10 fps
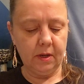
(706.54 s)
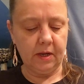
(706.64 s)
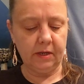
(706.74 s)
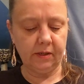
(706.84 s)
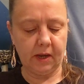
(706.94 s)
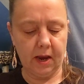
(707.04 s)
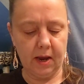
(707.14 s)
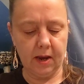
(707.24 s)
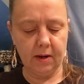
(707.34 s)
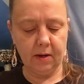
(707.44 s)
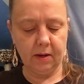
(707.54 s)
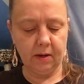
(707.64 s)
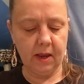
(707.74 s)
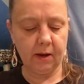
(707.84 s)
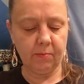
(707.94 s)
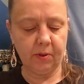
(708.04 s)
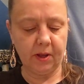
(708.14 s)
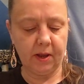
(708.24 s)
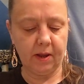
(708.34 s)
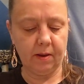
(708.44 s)
he's got
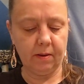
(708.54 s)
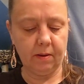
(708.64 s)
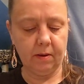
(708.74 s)
eggplant,